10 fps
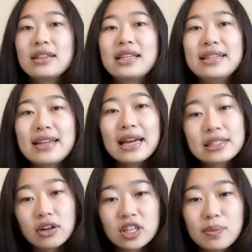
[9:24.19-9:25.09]
the negs
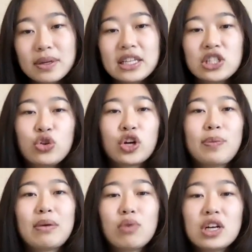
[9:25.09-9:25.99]
argument is triggered
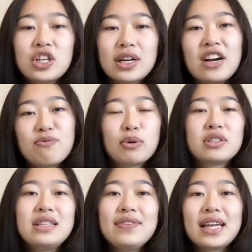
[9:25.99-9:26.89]
by Russia kind of
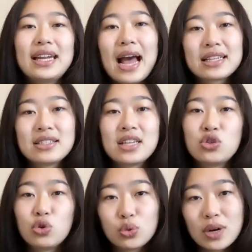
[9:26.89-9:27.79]
perceiving an existential
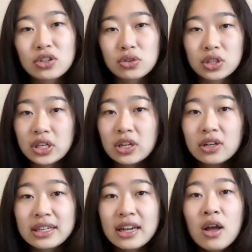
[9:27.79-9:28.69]
threat to their security,